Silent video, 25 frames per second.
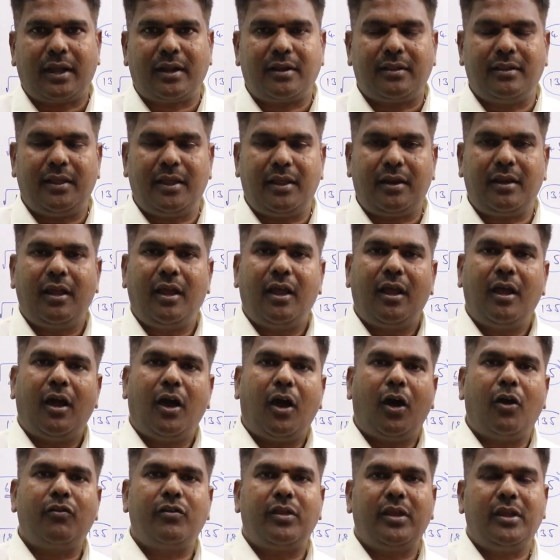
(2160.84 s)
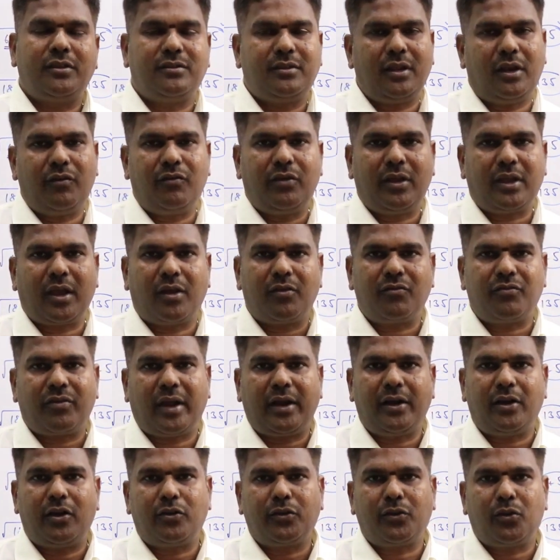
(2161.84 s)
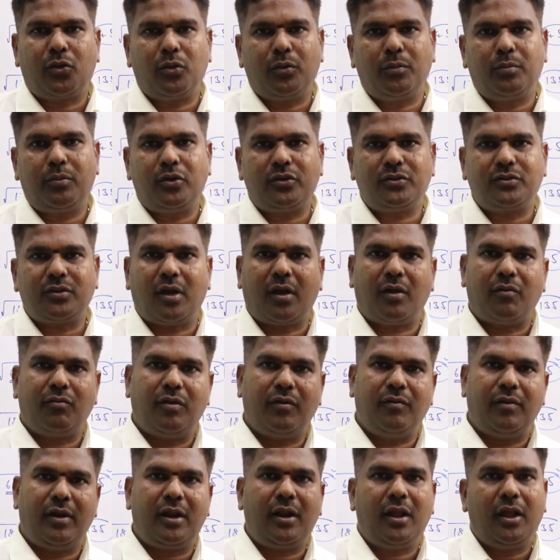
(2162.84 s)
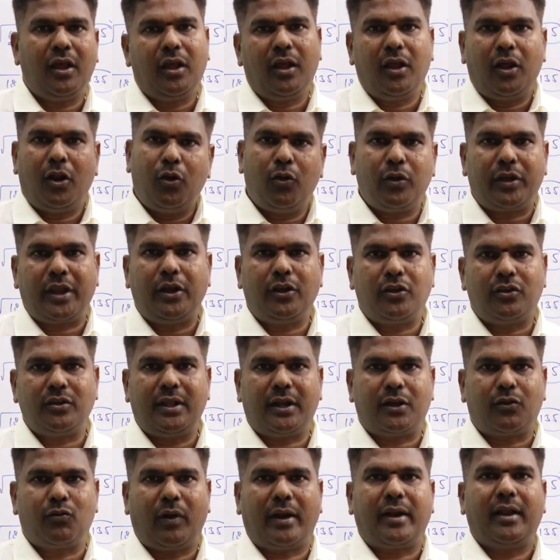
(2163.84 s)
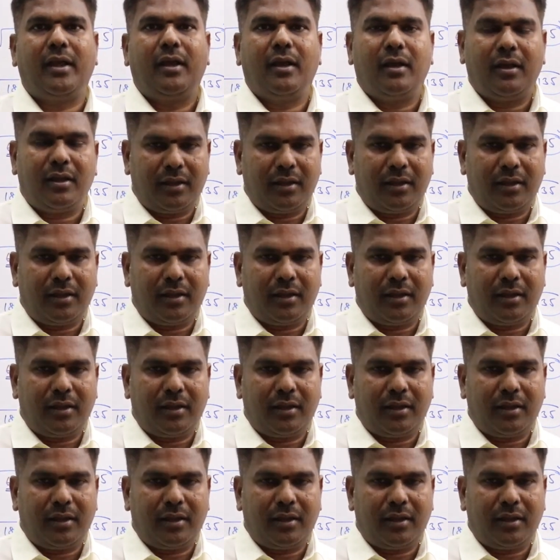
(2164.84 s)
are there. How easily we can find out cube roots, we will look into that one.